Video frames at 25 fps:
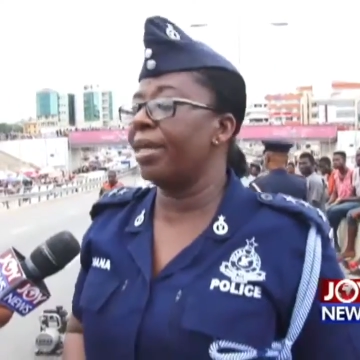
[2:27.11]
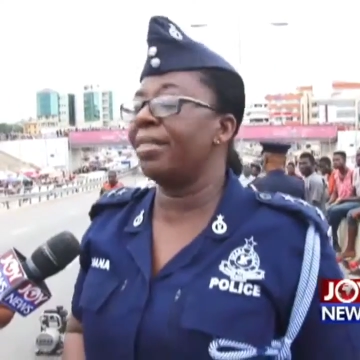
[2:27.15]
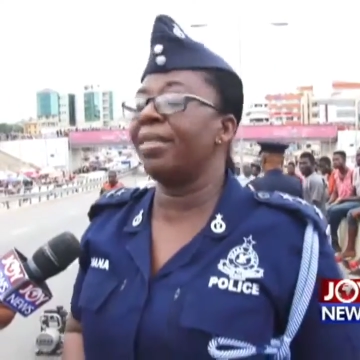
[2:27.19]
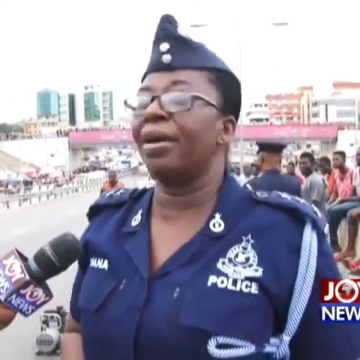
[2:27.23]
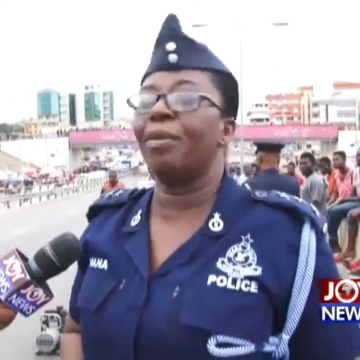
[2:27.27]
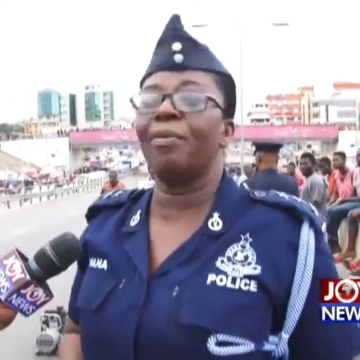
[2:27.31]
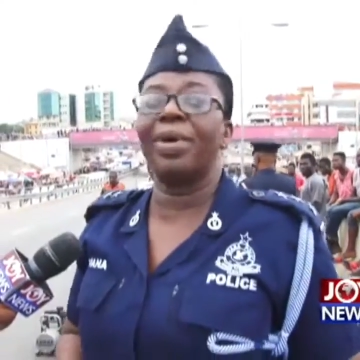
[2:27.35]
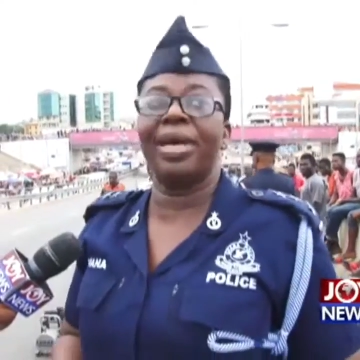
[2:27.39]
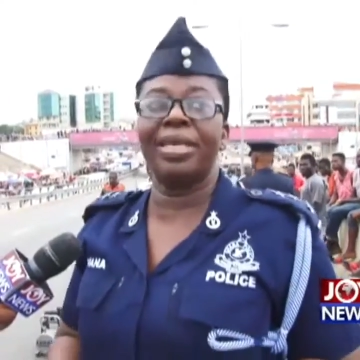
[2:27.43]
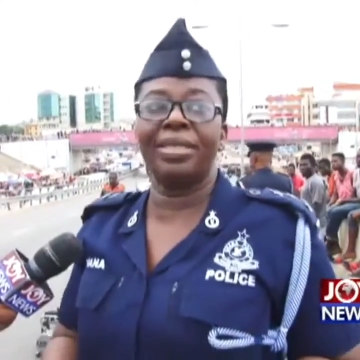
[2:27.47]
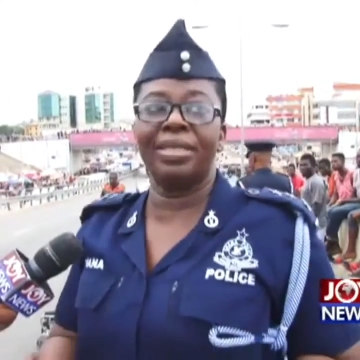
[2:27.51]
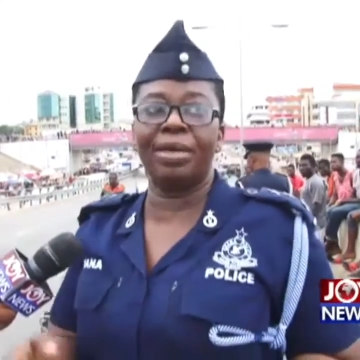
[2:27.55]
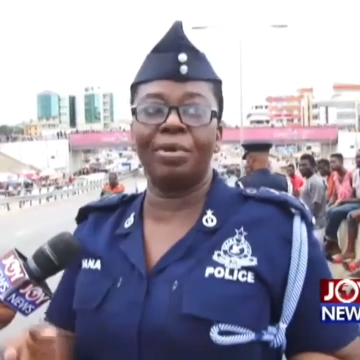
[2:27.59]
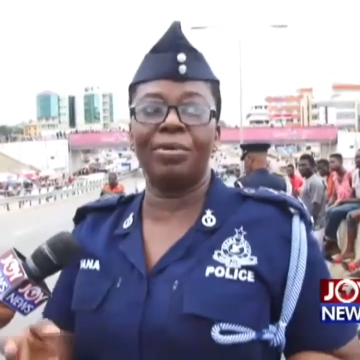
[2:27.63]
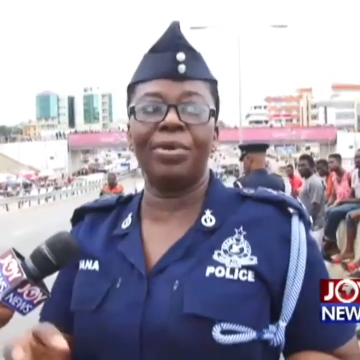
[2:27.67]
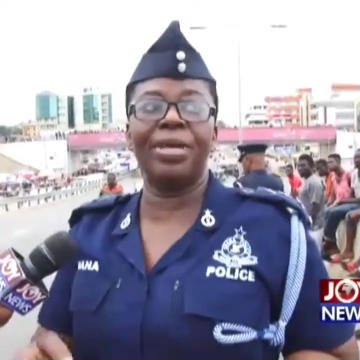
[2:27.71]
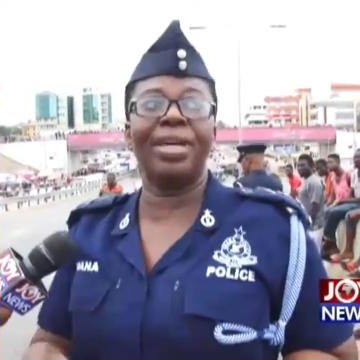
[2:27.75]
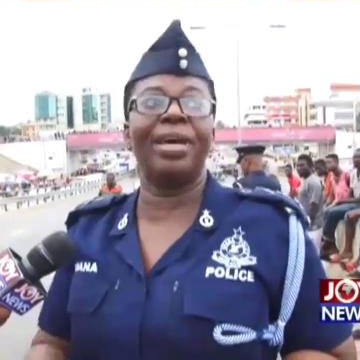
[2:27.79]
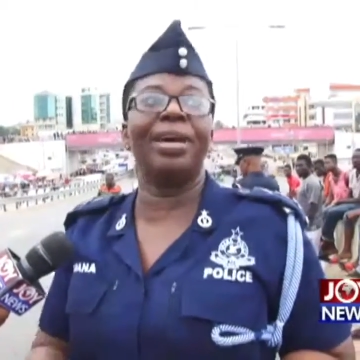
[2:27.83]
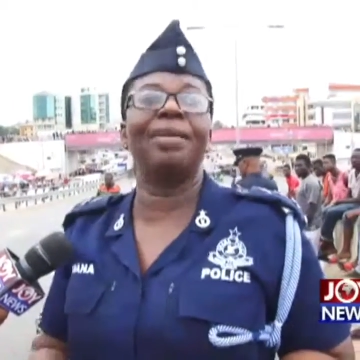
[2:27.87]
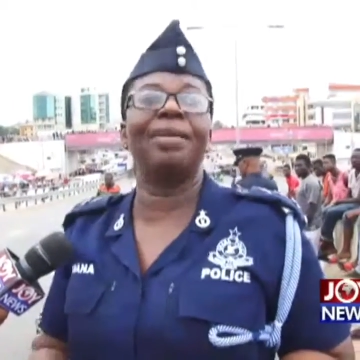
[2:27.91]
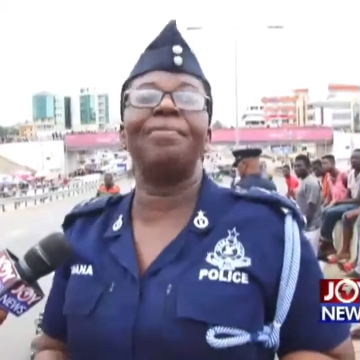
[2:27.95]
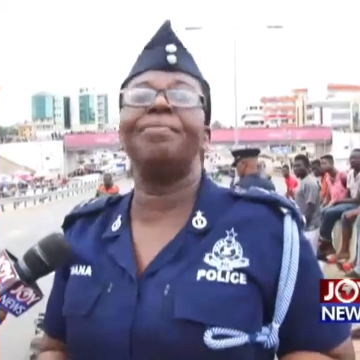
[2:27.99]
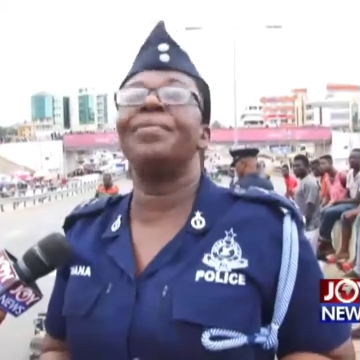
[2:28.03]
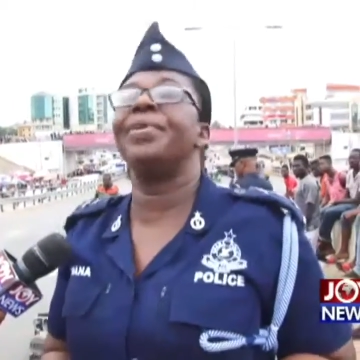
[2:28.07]
Otherwise, there
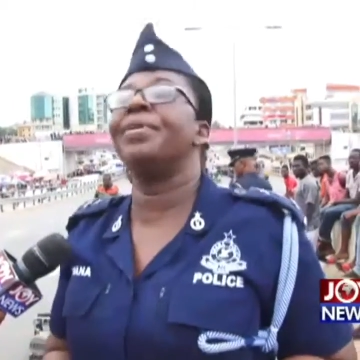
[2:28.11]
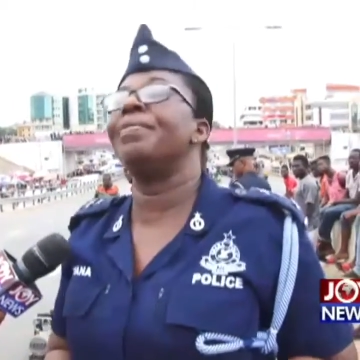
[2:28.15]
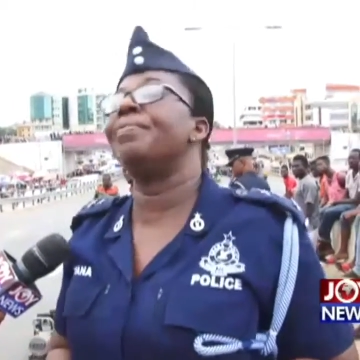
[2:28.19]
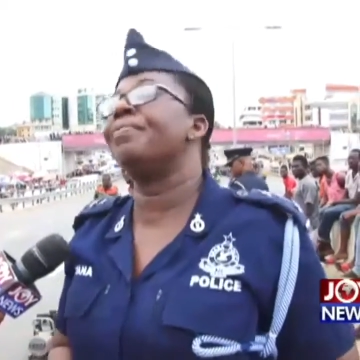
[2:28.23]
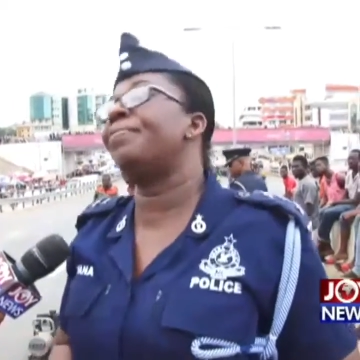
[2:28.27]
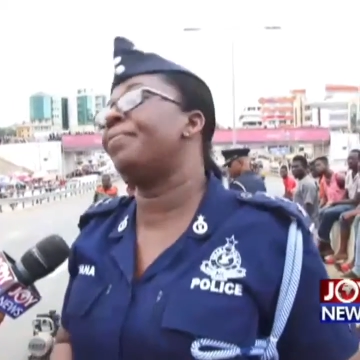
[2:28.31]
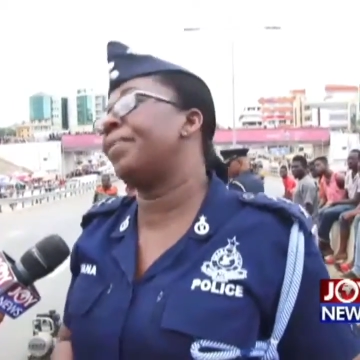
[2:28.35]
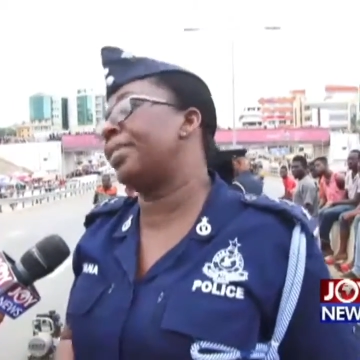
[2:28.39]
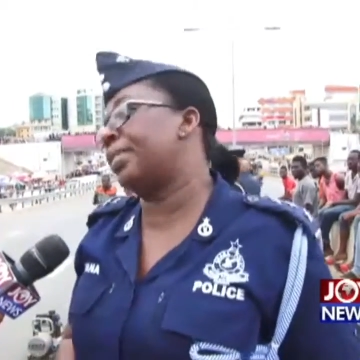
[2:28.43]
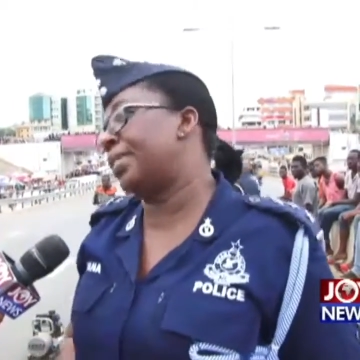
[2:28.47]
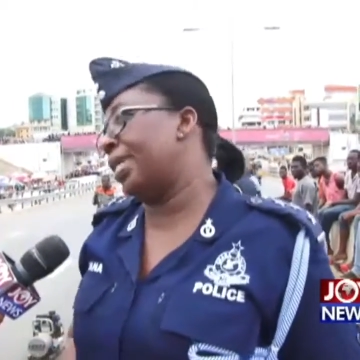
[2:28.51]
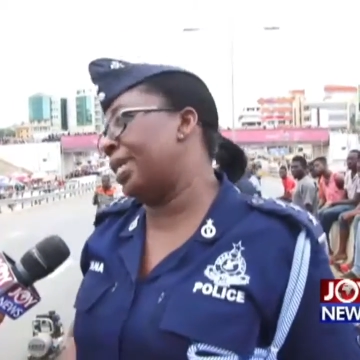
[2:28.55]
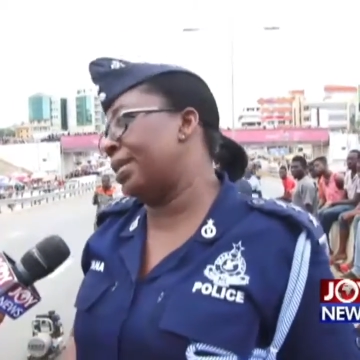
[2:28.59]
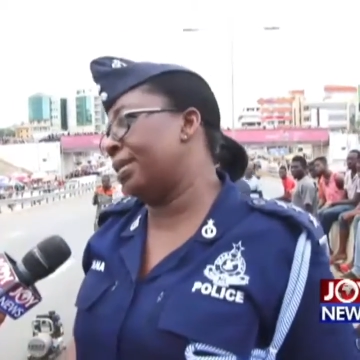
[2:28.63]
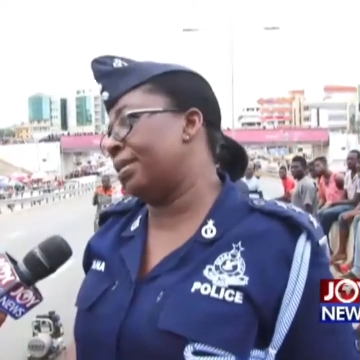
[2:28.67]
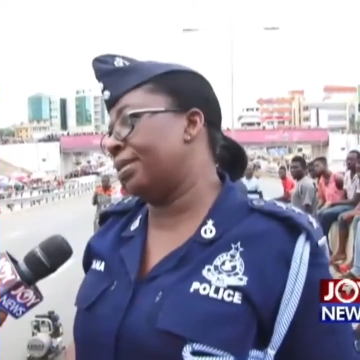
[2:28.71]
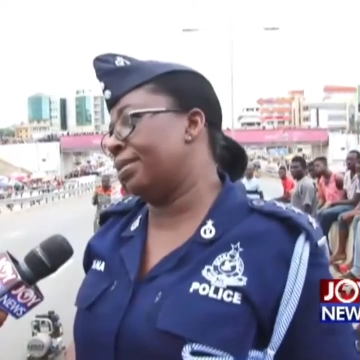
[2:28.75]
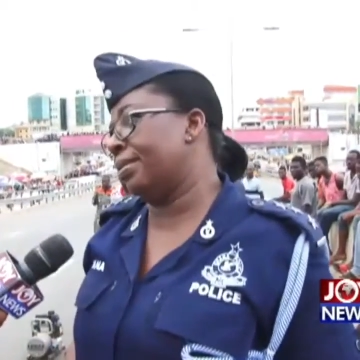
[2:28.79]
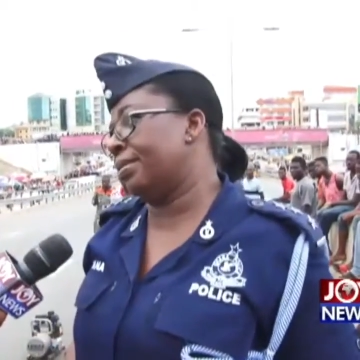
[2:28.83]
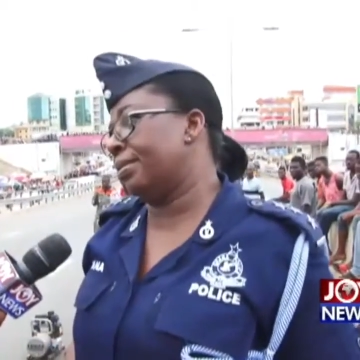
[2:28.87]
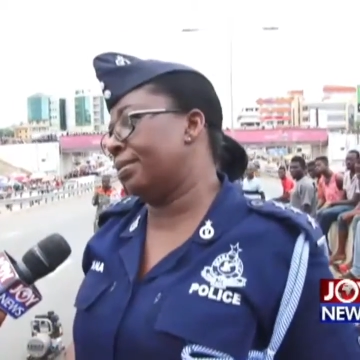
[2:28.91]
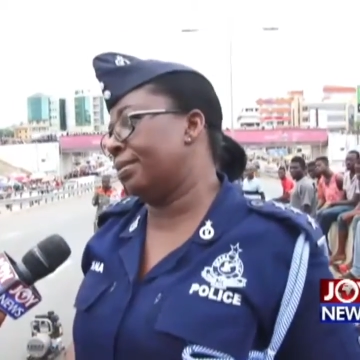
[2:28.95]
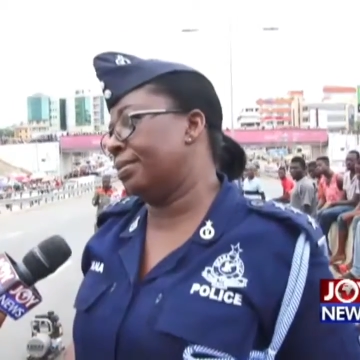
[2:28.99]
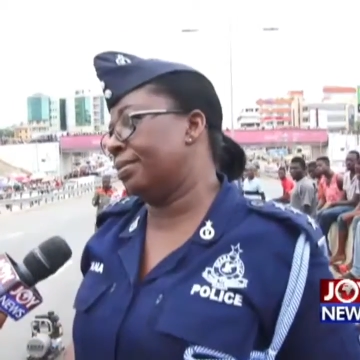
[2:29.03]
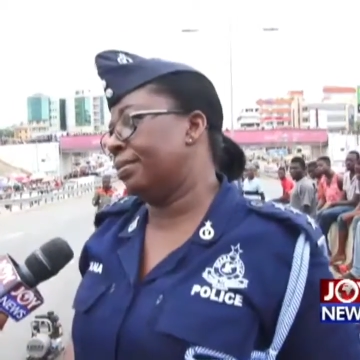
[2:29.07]
would have been
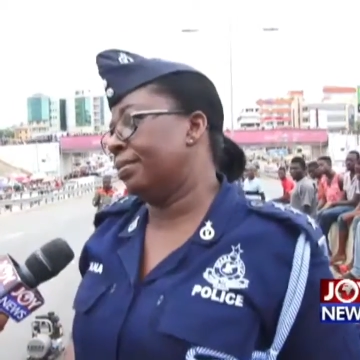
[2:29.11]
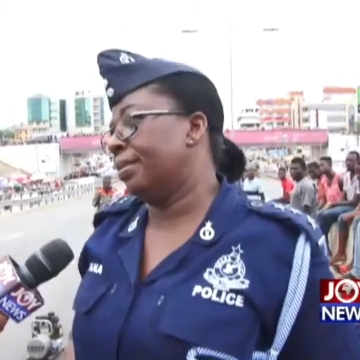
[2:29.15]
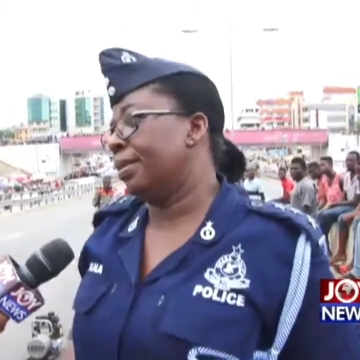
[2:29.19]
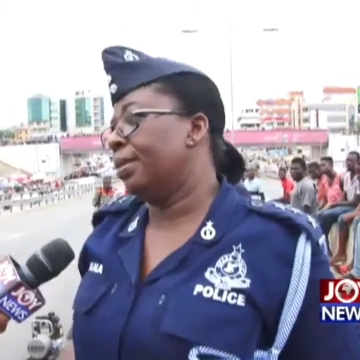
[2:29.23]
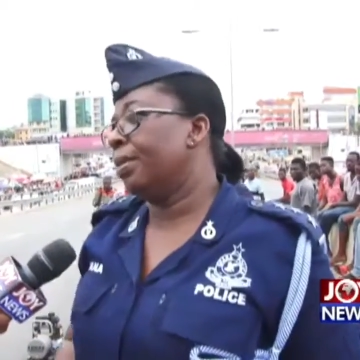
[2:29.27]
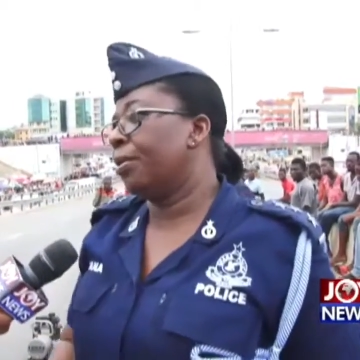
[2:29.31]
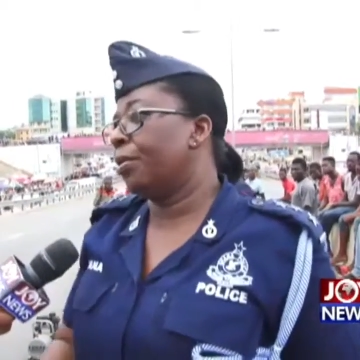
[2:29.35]
fatalities,